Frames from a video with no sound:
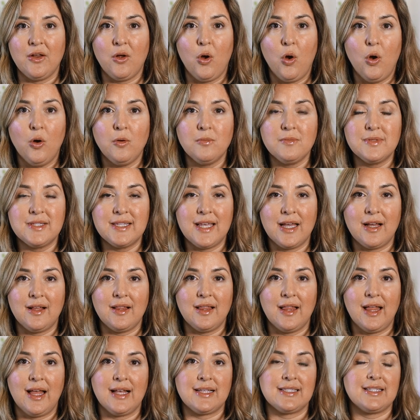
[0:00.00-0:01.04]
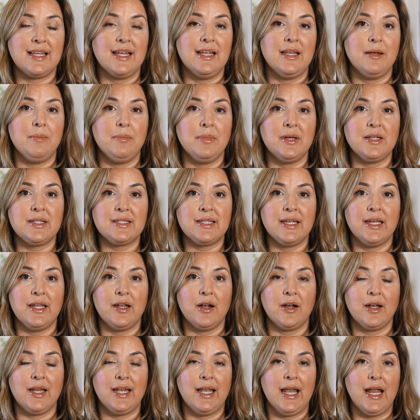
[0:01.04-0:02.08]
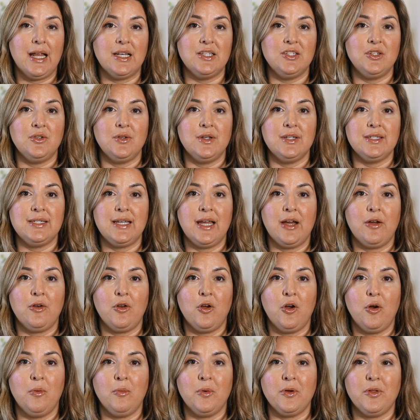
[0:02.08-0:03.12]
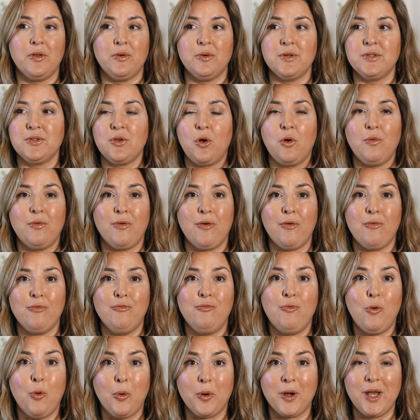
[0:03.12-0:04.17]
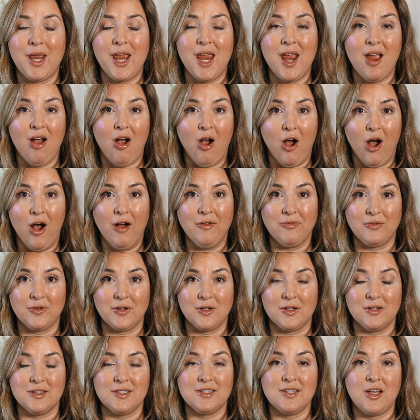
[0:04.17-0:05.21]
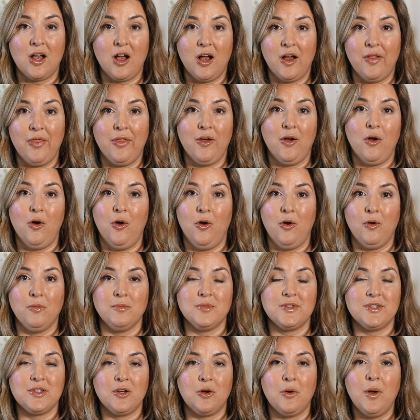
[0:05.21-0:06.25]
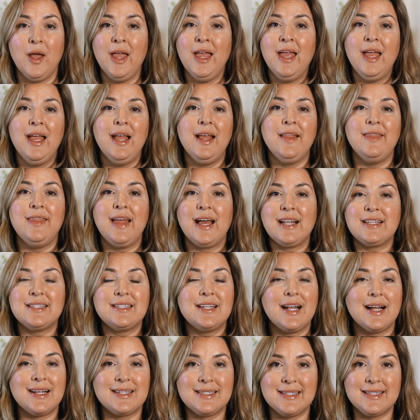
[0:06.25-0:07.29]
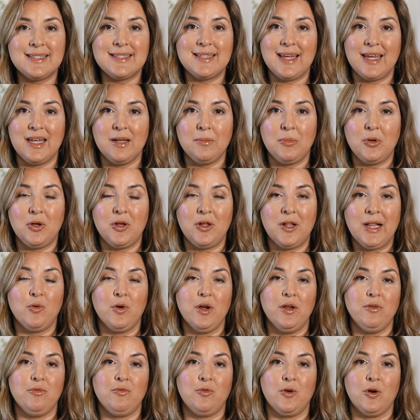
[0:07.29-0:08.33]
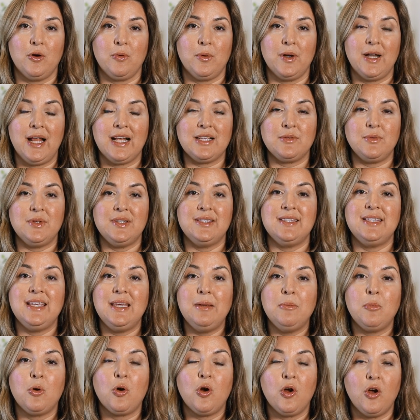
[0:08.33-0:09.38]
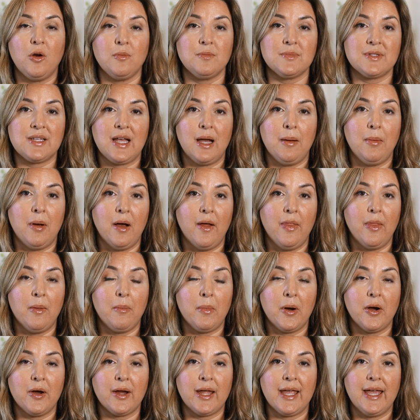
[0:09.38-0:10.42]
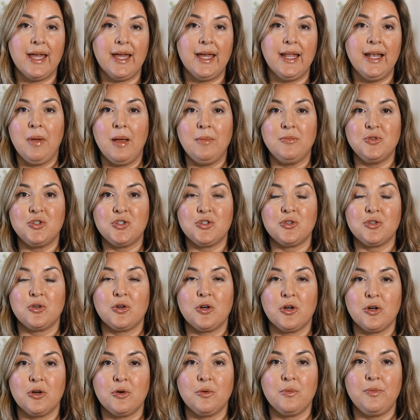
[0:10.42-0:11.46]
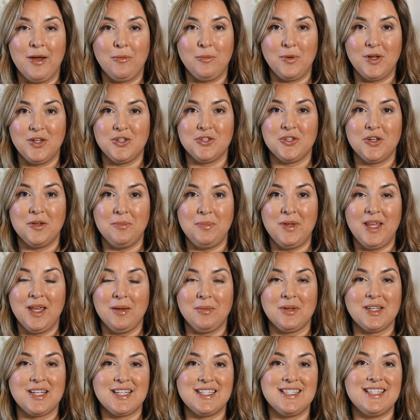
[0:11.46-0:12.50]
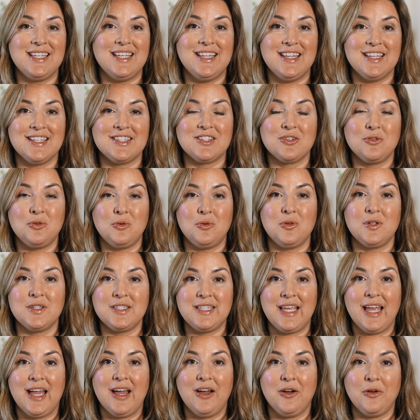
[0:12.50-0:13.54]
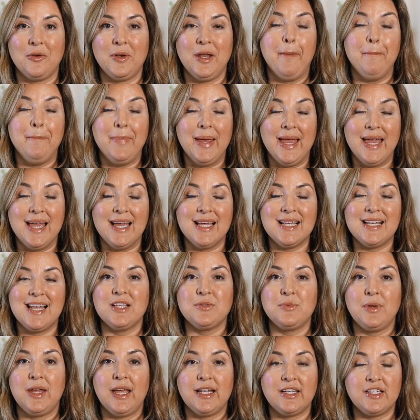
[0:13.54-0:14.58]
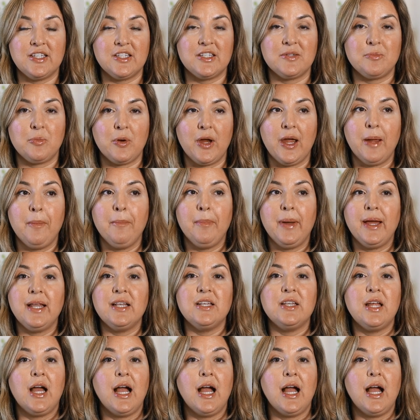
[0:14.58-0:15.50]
a home sale last night in Milton on an end unit townhome where there was over 40 offers on the home. So that's not sustainable going forward. As we see more homes come on the market, I'm sure that we should be able to see this cool down a bit as we get into spring, but